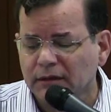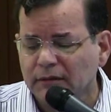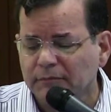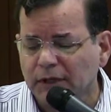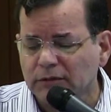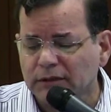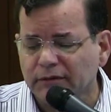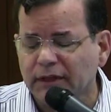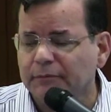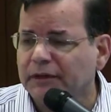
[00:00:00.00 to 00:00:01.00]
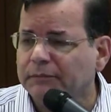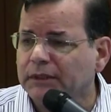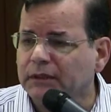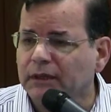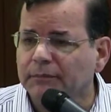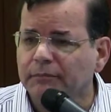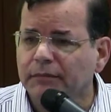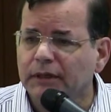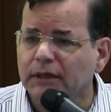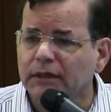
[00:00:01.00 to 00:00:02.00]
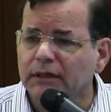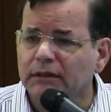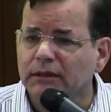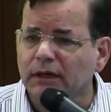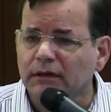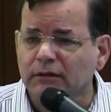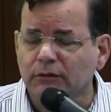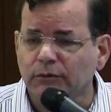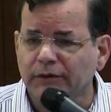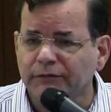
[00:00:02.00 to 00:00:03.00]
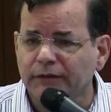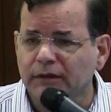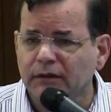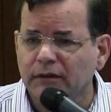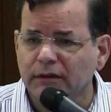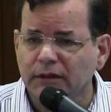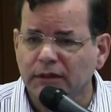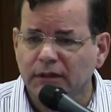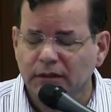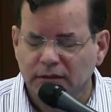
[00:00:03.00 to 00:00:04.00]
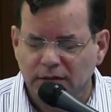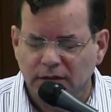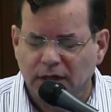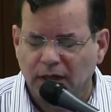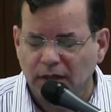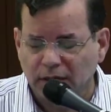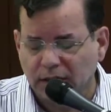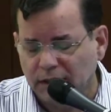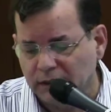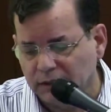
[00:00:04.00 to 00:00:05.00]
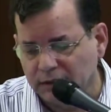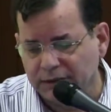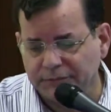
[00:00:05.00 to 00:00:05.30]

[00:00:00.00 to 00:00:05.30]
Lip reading: Most of them have been done by Dr. Griffith in Hong Kong.